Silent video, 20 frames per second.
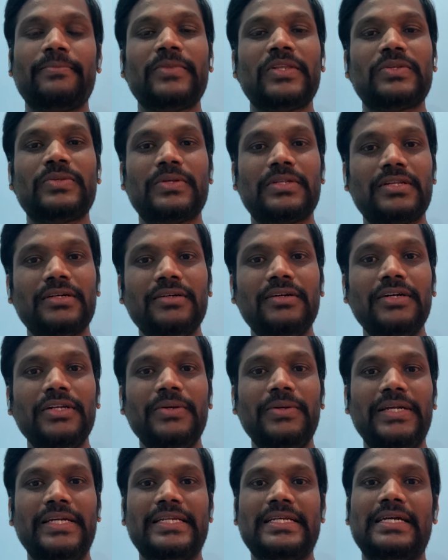So third
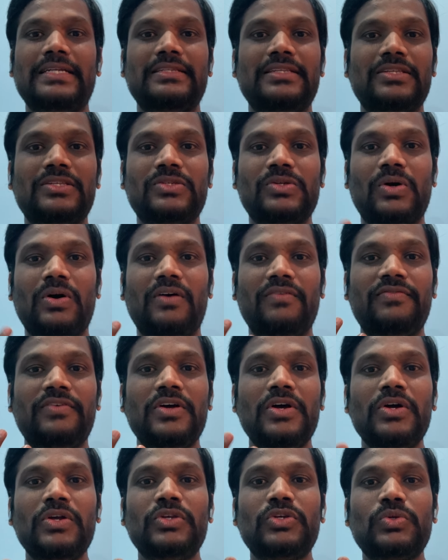unit consists of
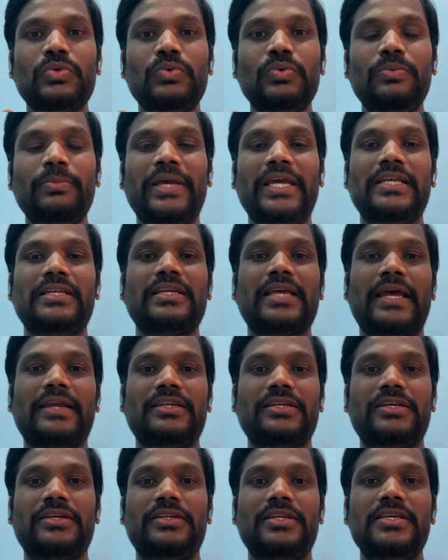2 main
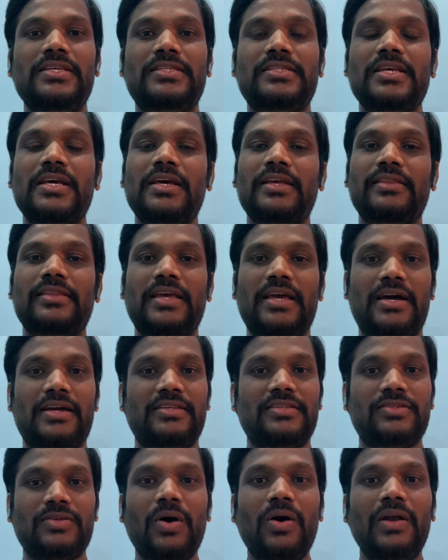categories. They are
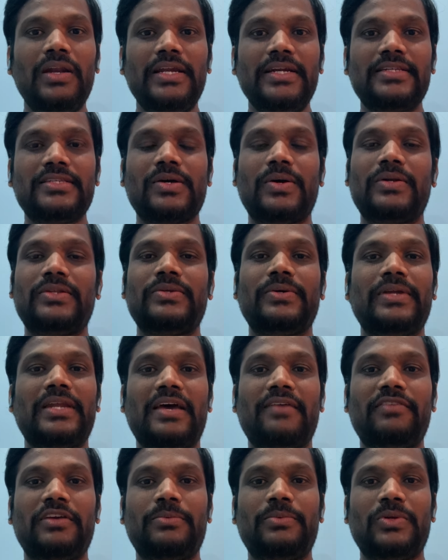solids,
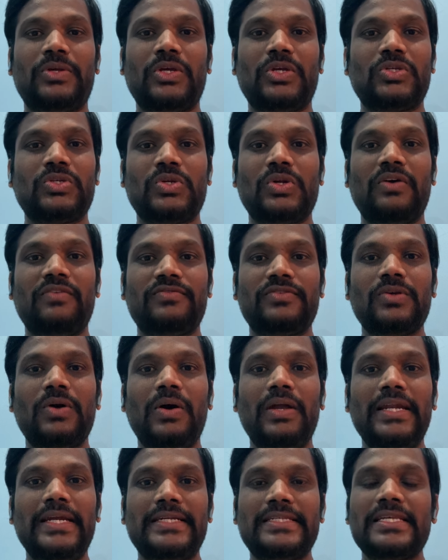orthographic projection of
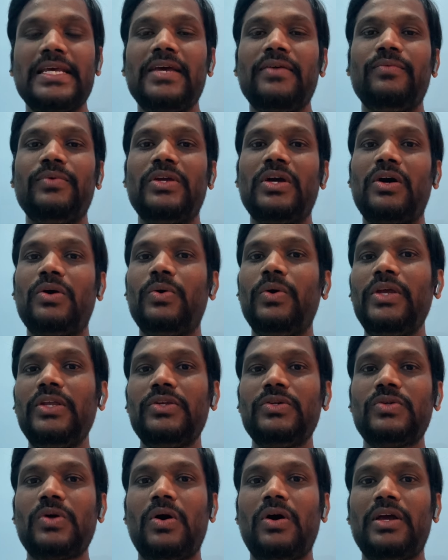solids. We are going to
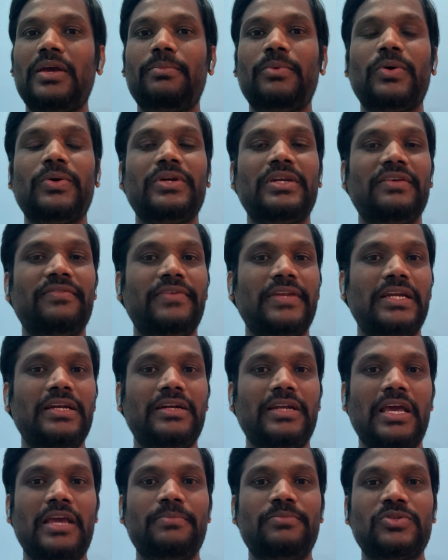talk about different
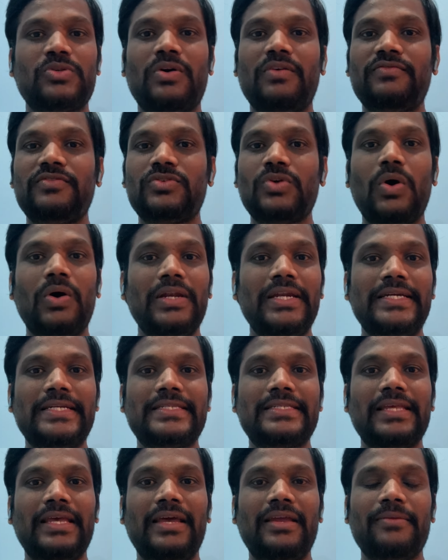types of solids
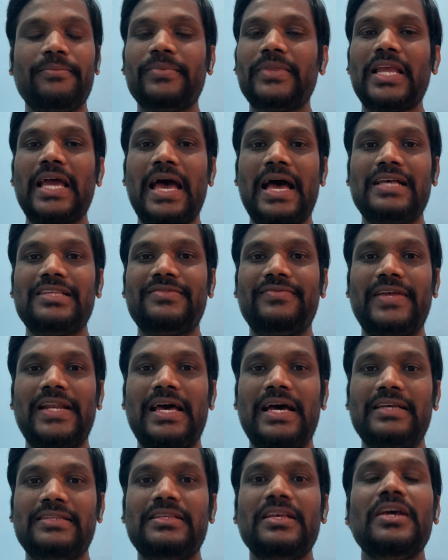there, as well
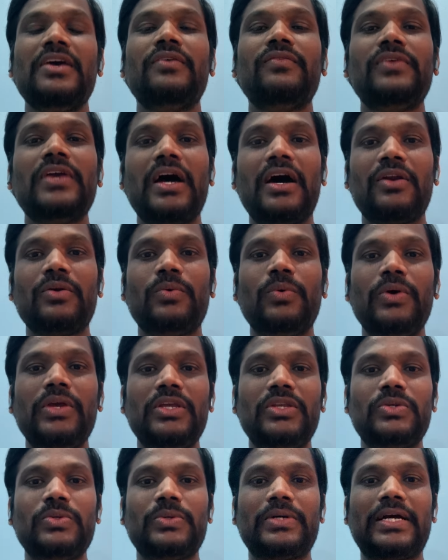as we are
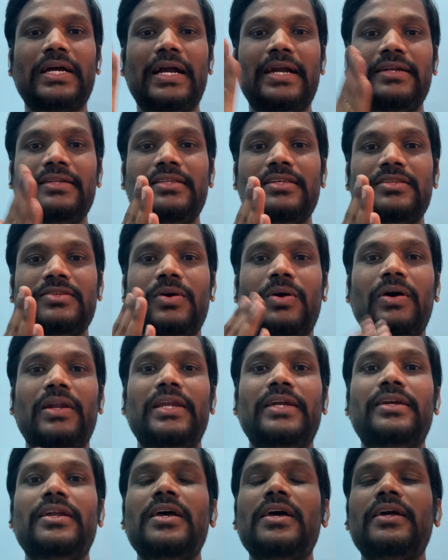going to cut the
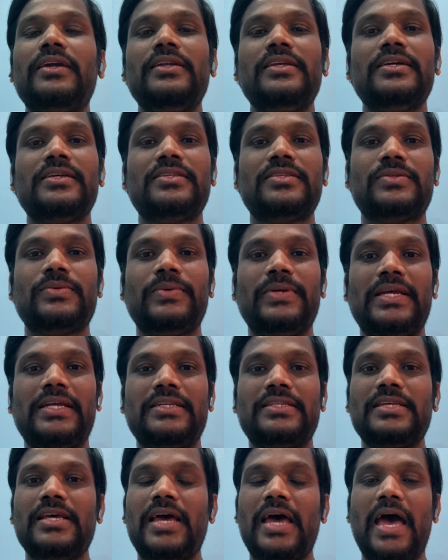solid, dear
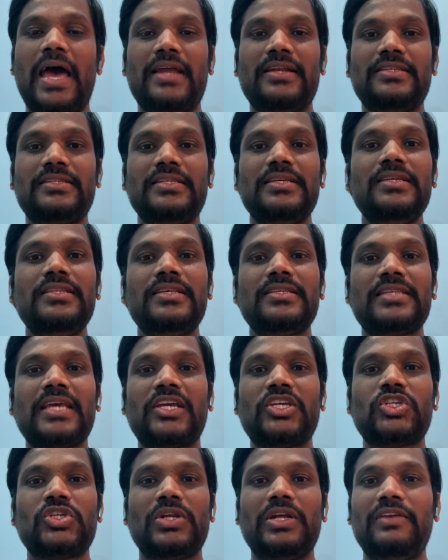students, and see the
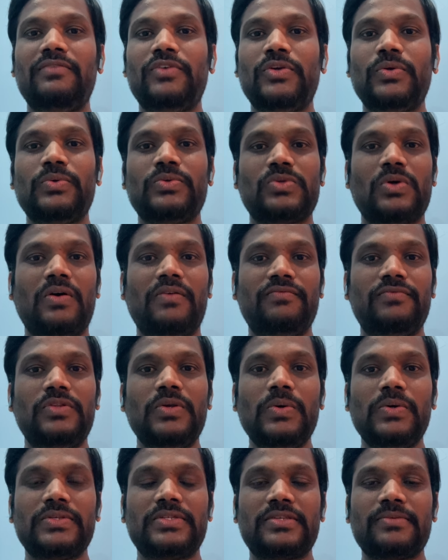sectional views of
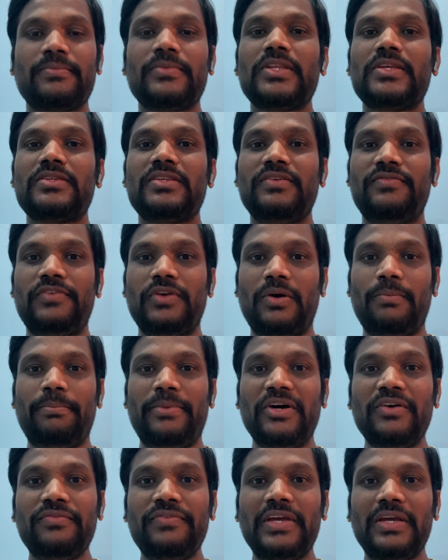those. If you are
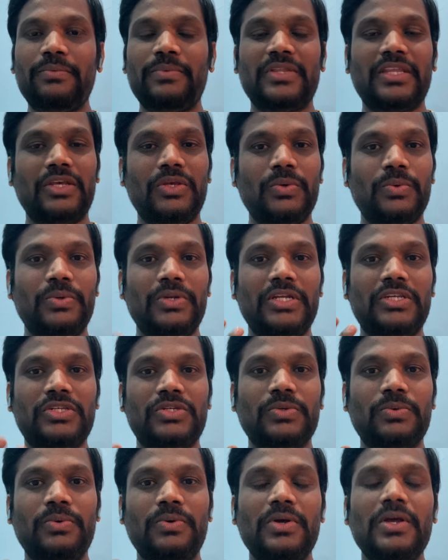perfect with the unit
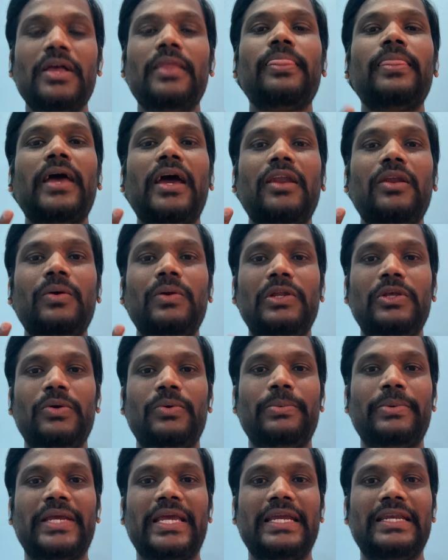2, then only you will
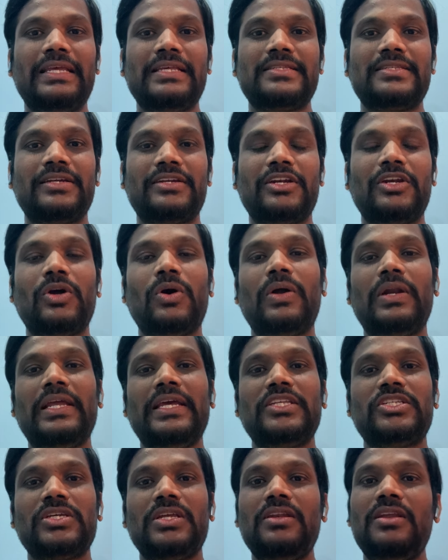be getting certain
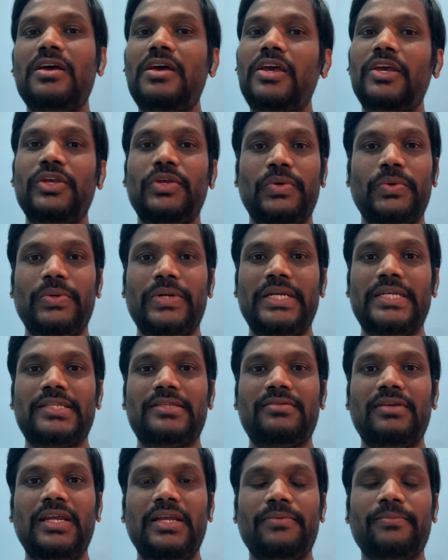knowledge in unit
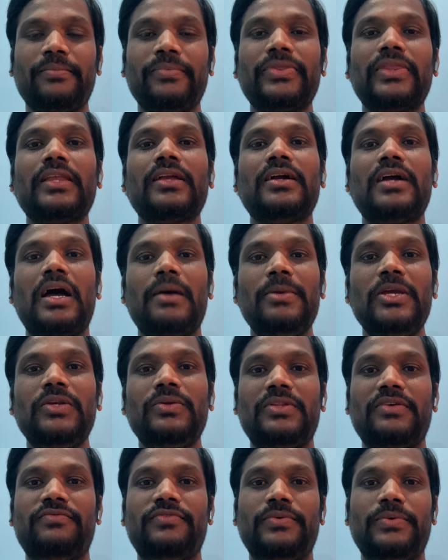3. Coming to
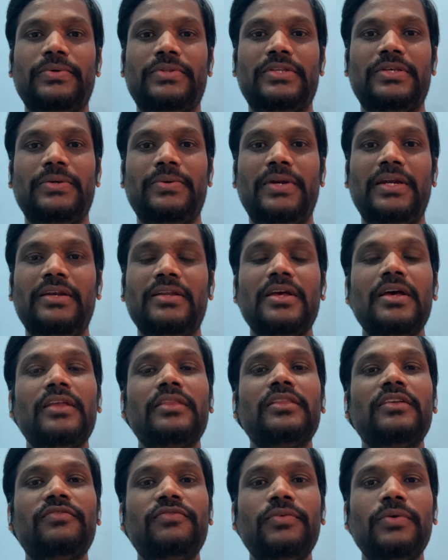the fourth unit,
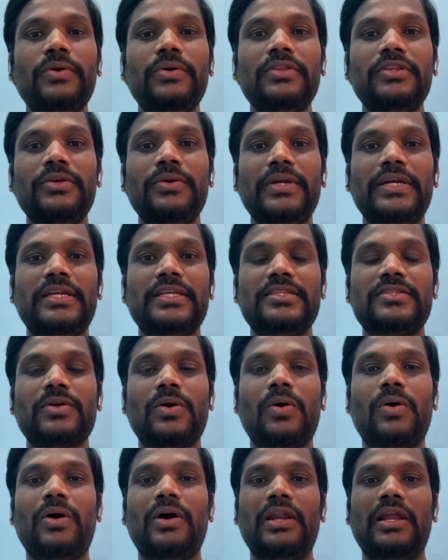the fourth unit is
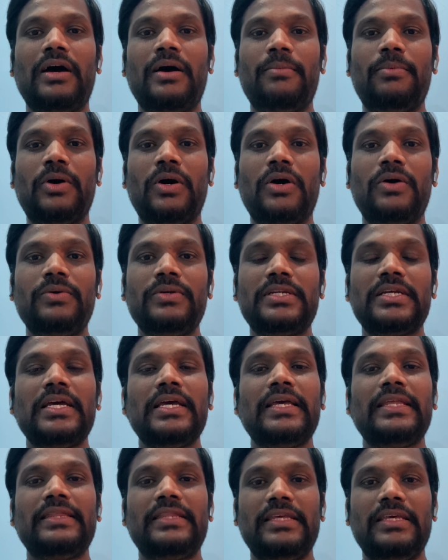all about
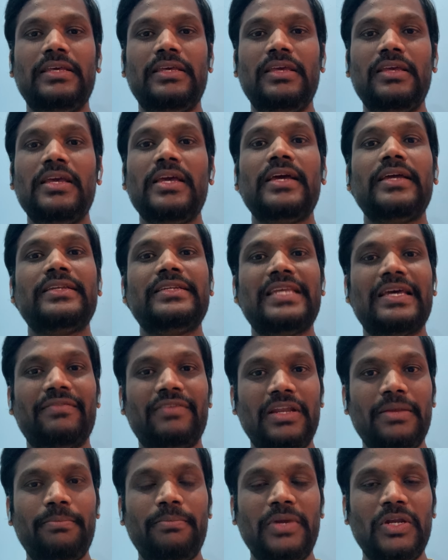the
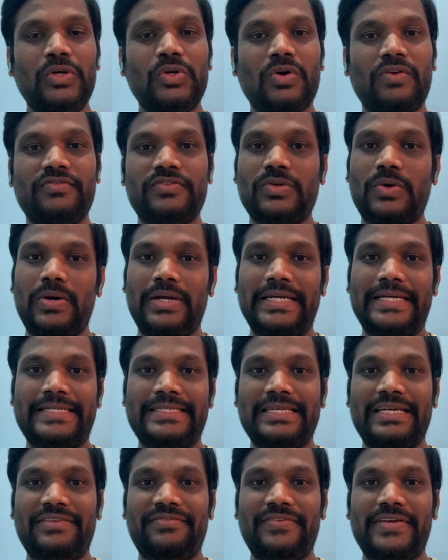development of solid
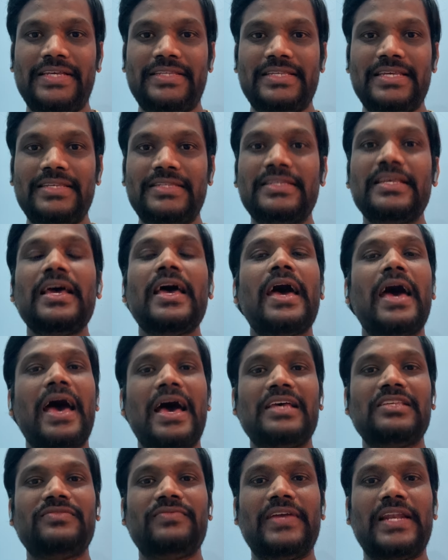surfaces
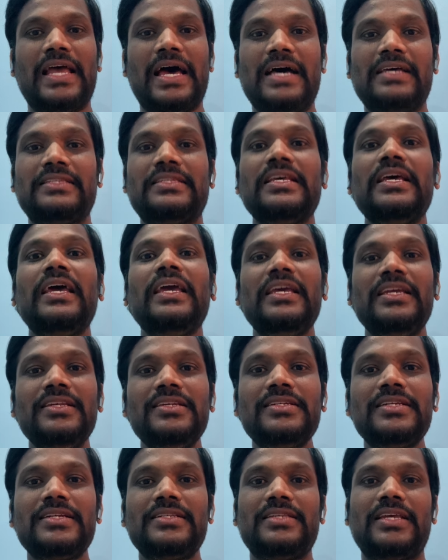as well as
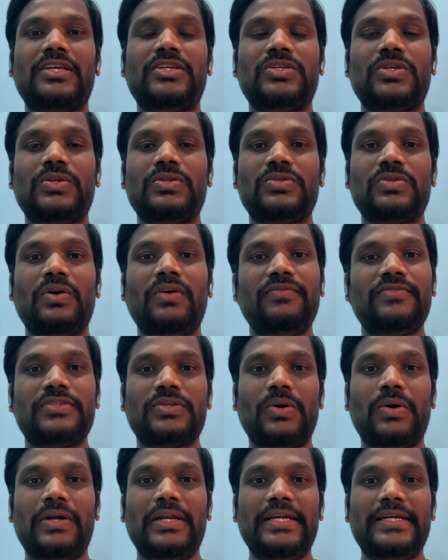intersections of
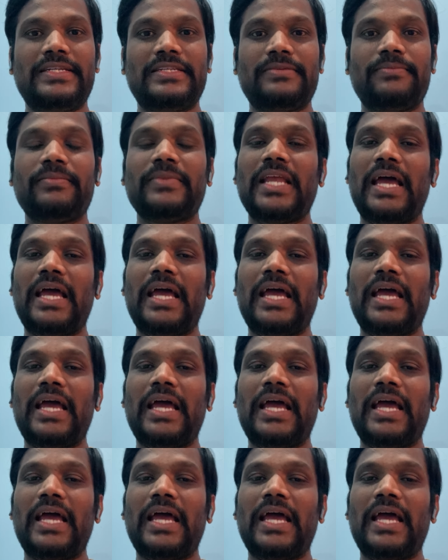solids.